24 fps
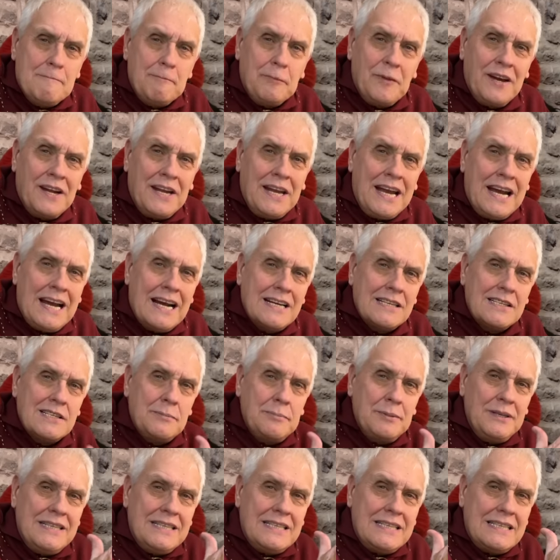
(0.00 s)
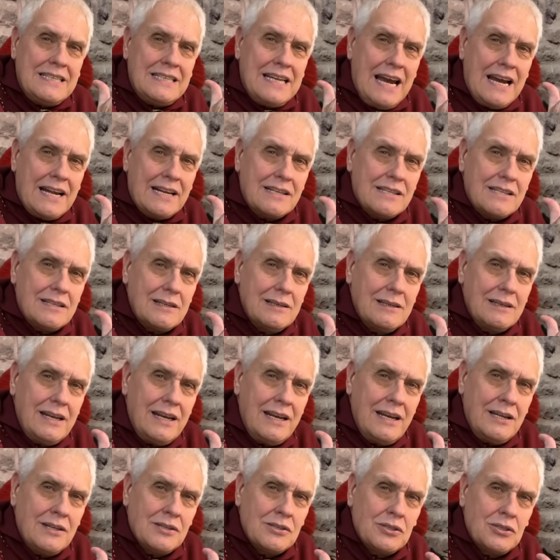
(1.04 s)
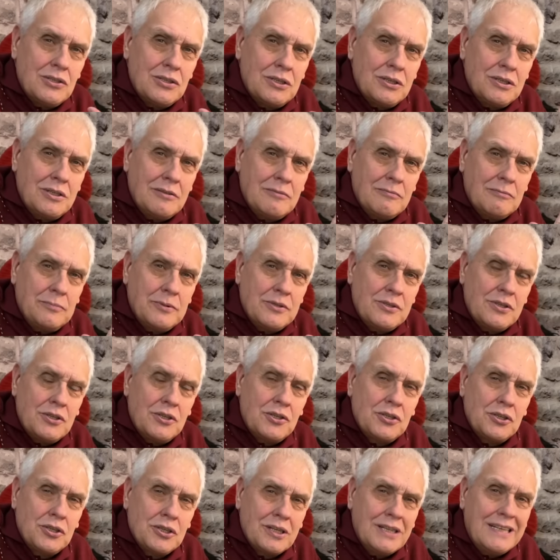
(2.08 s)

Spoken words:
and it had to be set in a certain position,